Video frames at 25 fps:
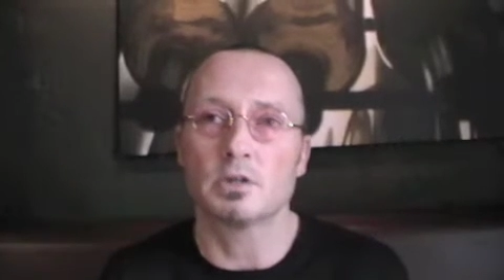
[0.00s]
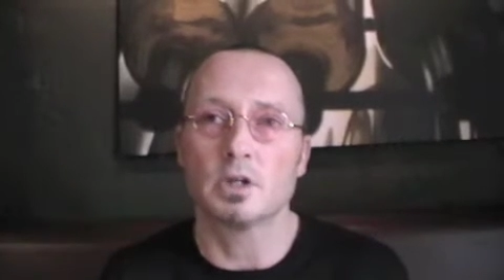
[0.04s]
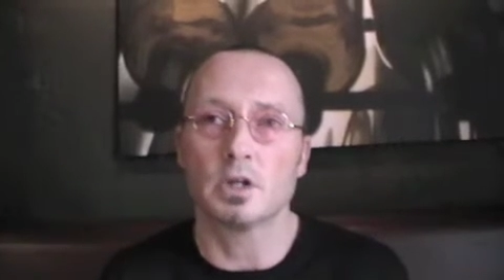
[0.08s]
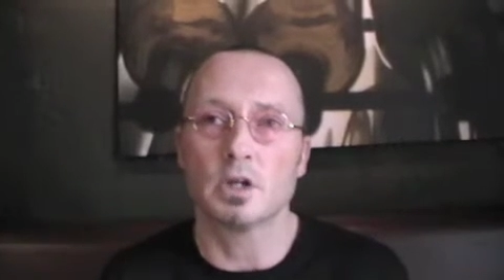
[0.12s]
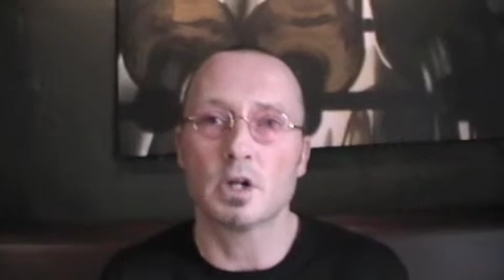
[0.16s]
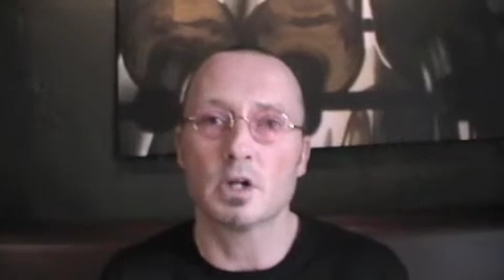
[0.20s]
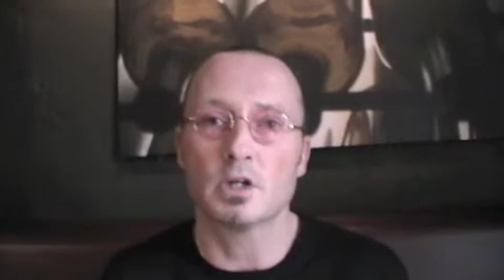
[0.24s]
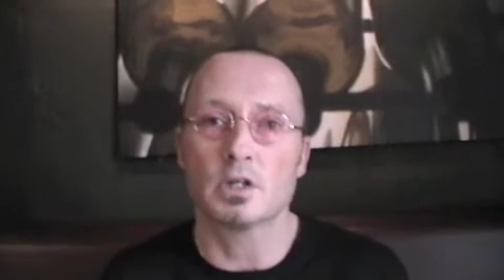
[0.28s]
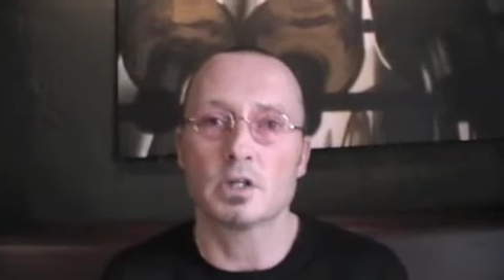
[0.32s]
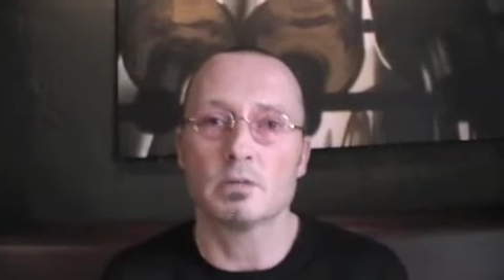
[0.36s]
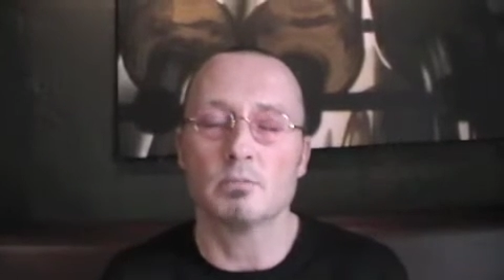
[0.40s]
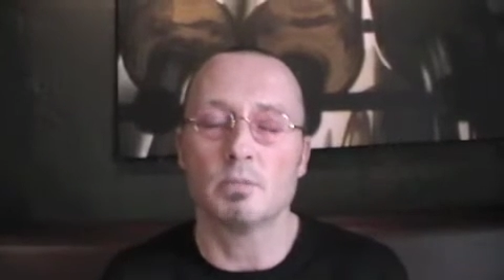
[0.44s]
the
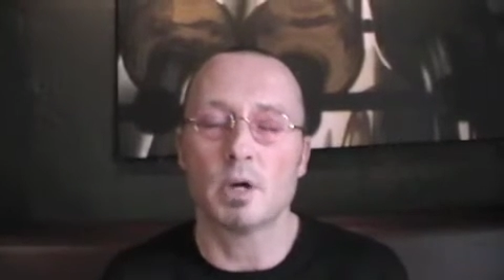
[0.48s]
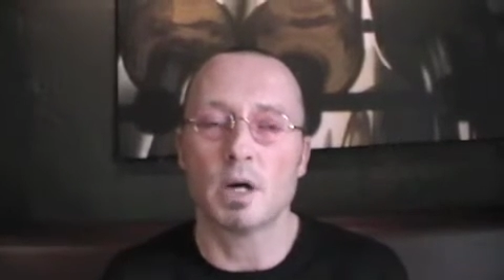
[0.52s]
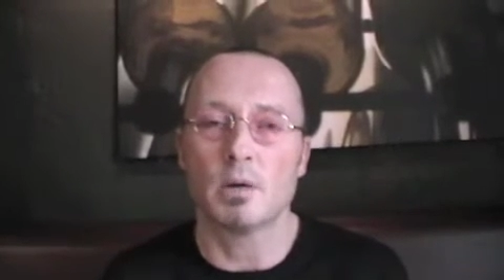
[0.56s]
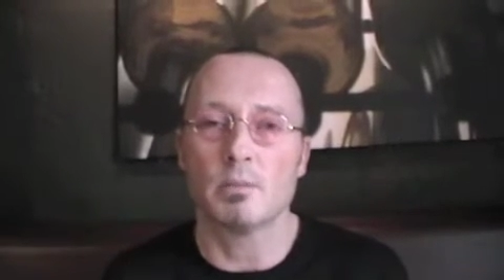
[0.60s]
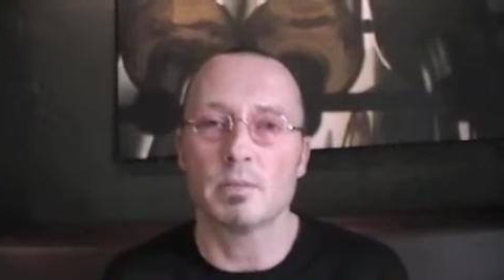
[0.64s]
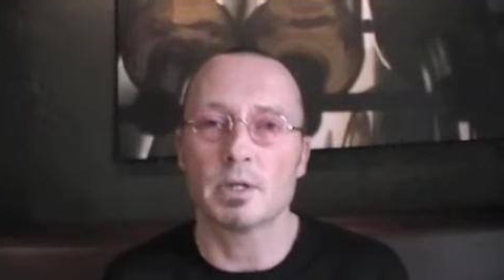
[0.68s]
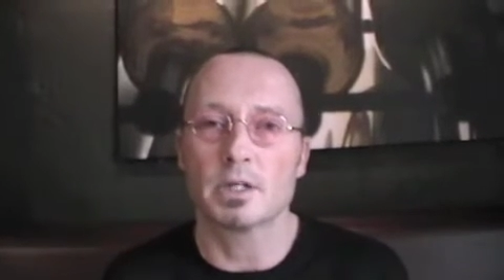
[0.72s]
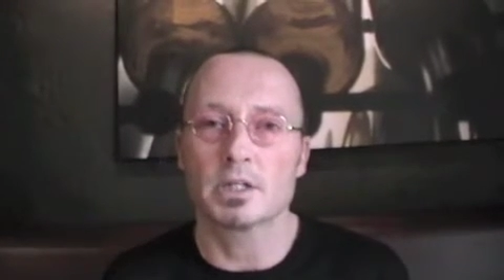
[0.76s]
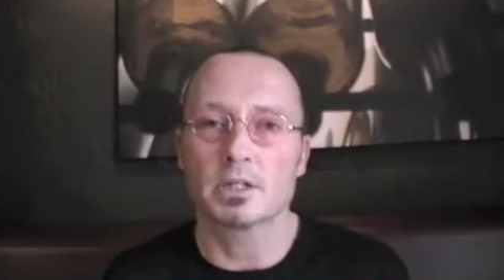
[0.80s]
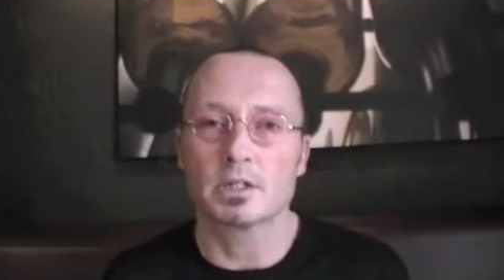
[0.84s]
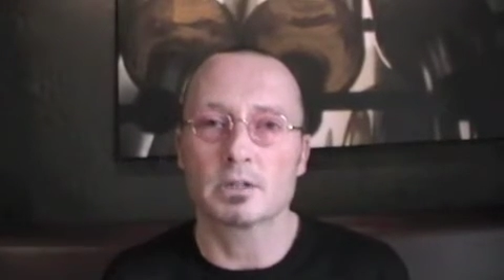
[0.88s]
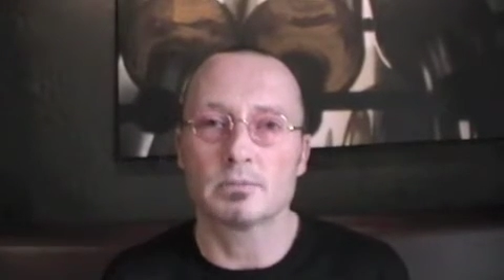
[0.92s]
London
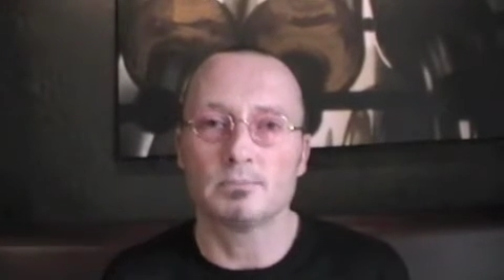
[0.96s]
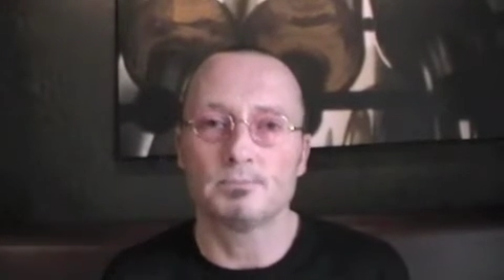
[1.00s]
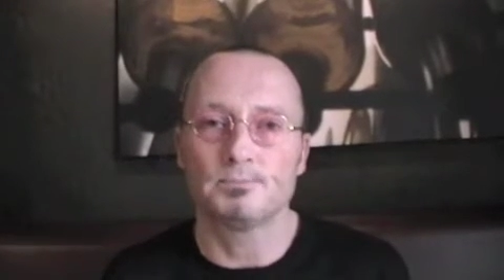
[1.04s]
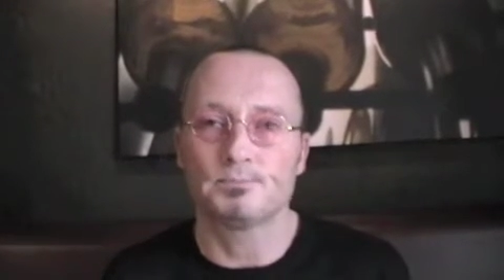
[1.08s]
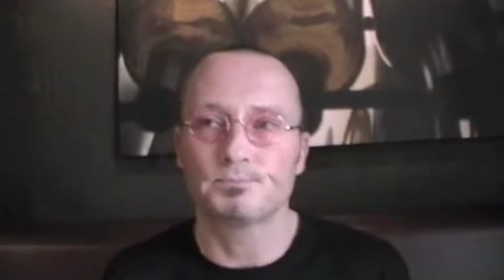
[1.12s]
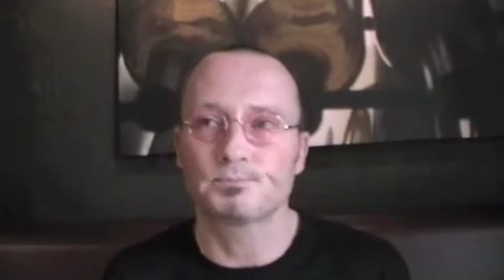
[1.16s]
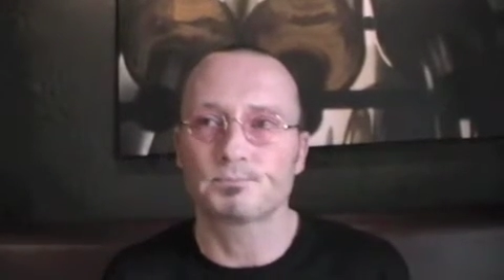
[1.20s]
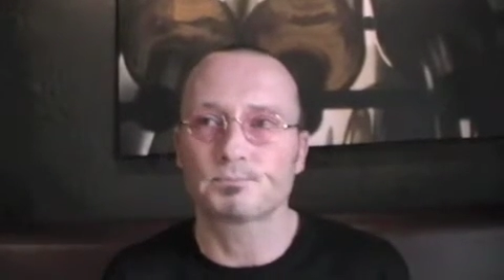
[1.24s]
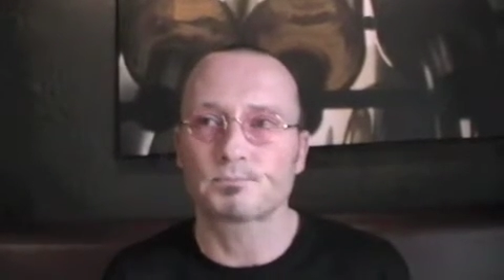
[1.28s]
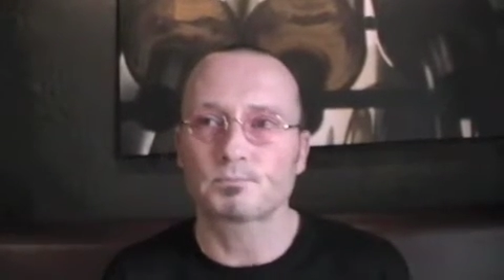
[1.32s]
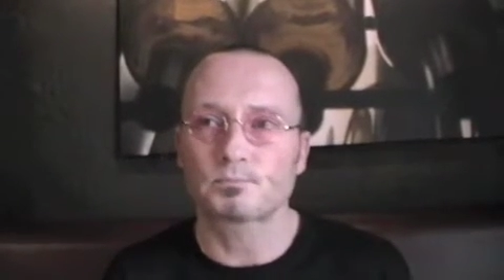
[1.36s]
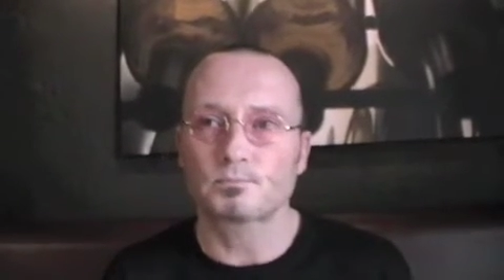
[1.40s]
bombings,
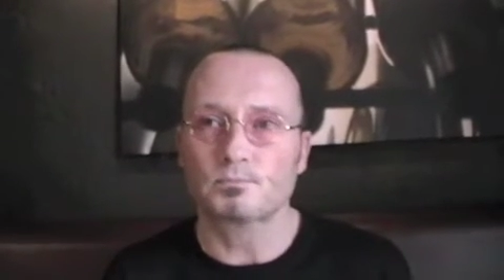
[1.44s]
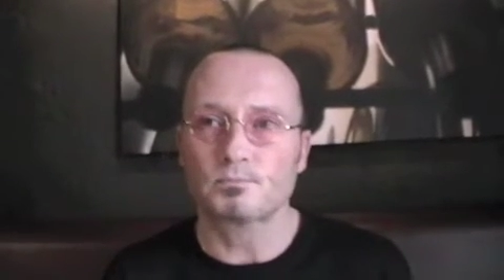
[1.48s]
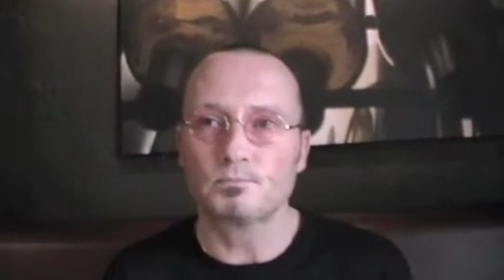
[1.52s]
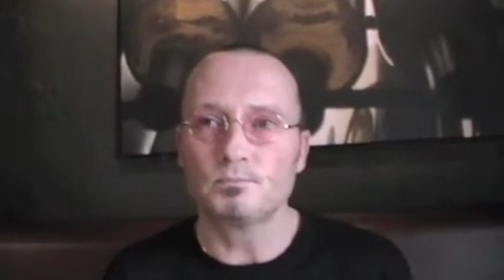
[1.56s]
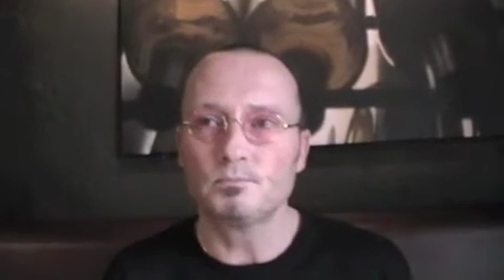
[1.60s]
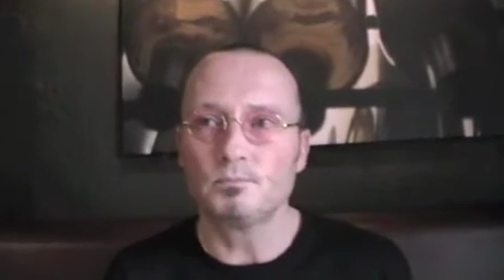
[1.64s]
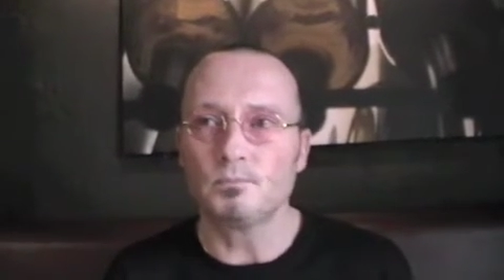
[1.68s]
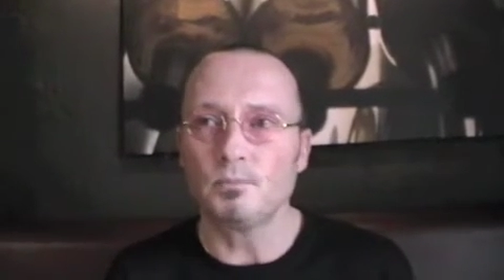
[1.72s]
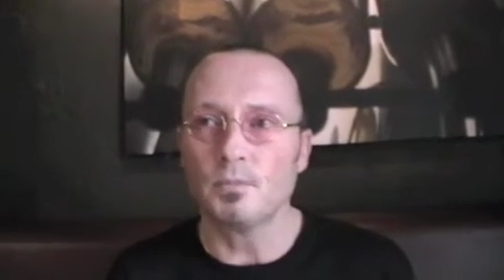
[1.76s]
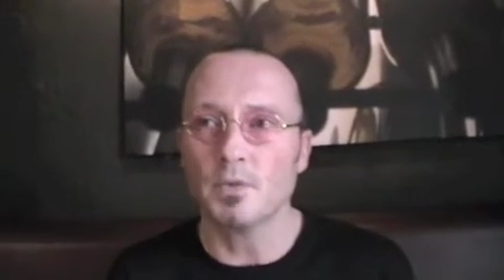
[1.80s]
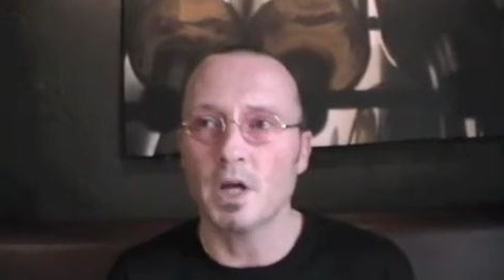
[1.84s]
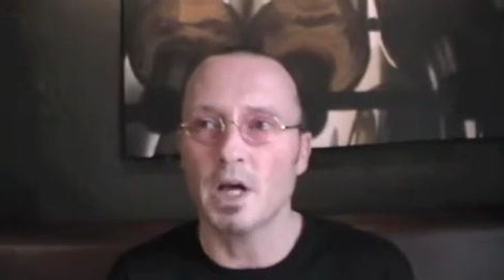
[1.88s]

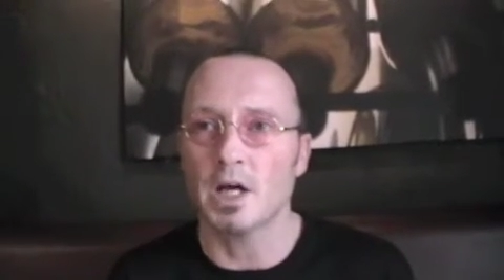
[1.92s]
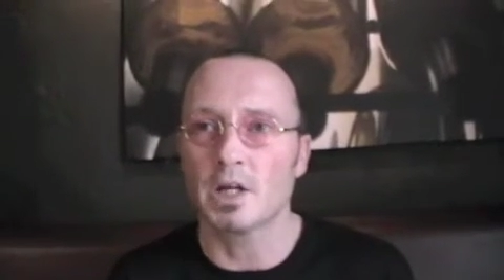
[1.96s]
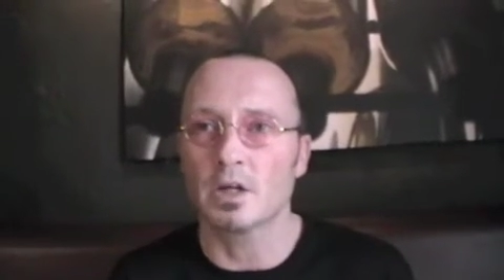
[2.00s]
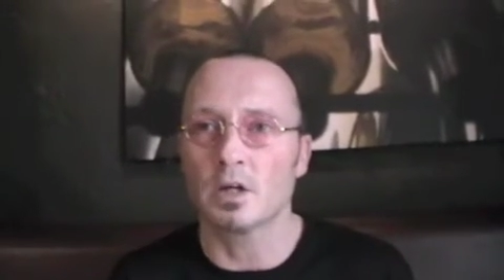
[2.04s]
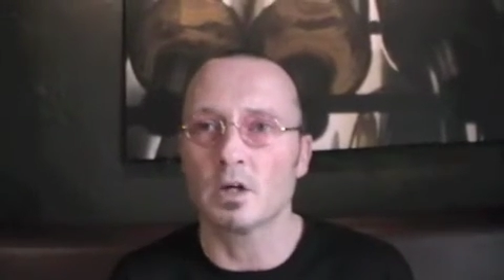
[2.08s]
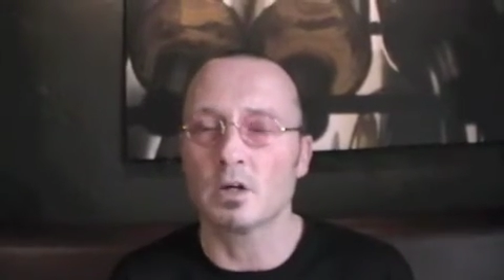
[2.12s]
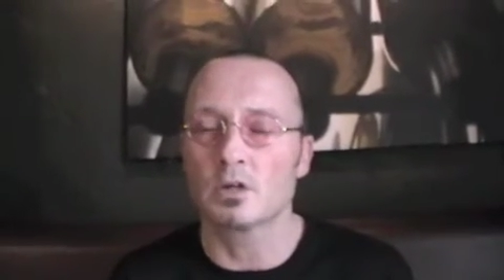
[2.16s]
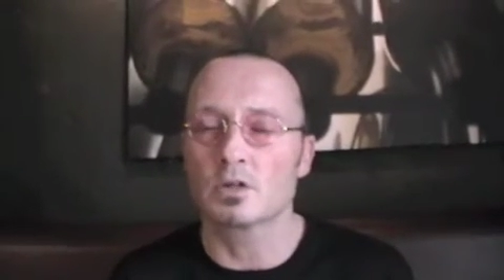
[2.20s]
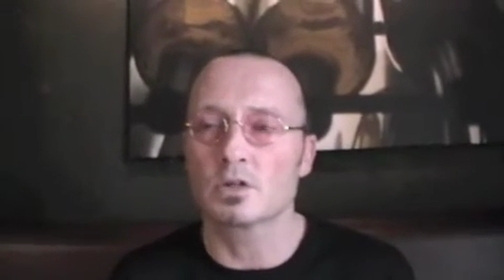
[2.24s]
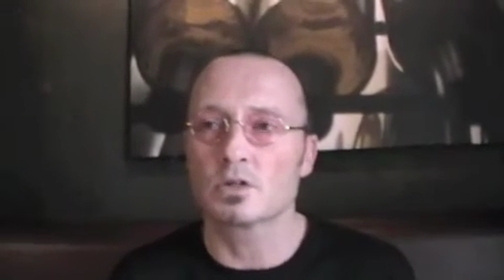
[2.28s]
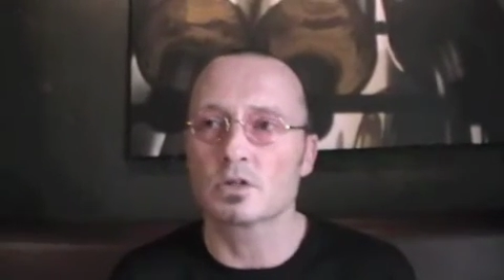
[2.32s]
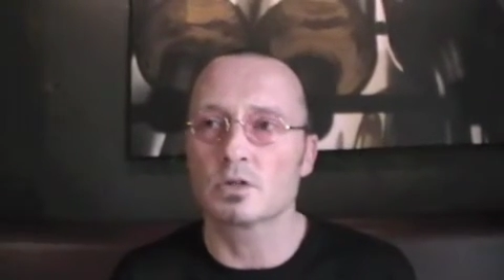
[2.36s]
and
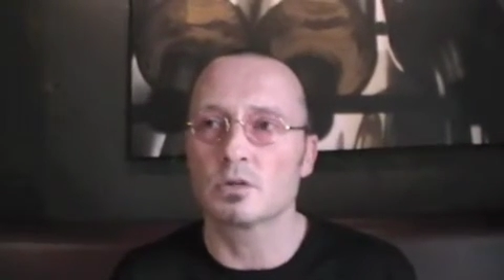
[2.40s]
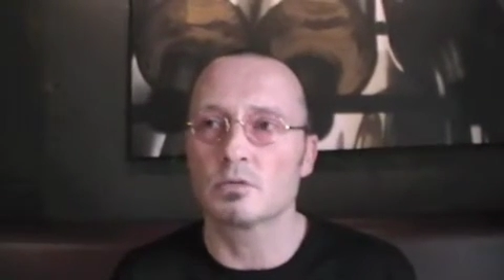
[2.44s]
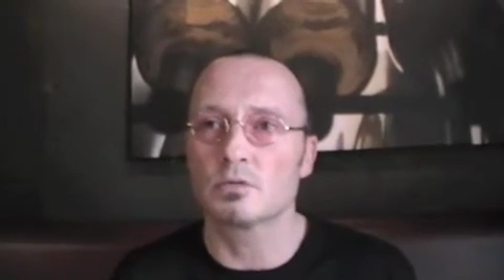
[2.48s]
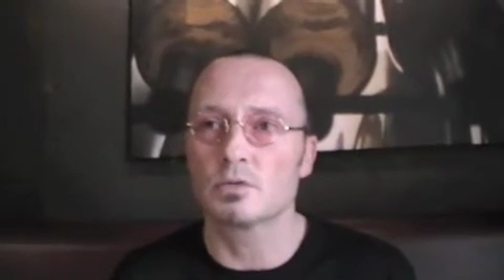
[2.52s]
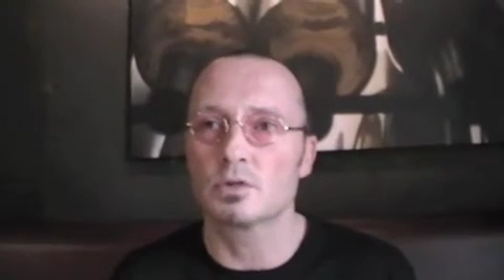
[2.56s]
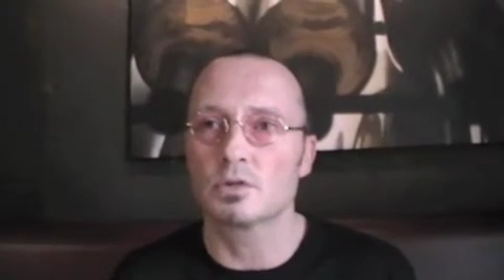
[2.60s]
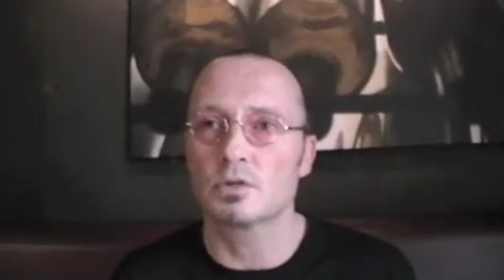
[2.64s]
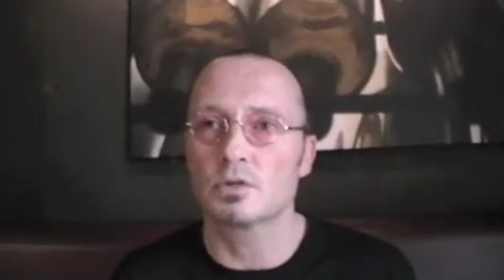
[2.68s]
also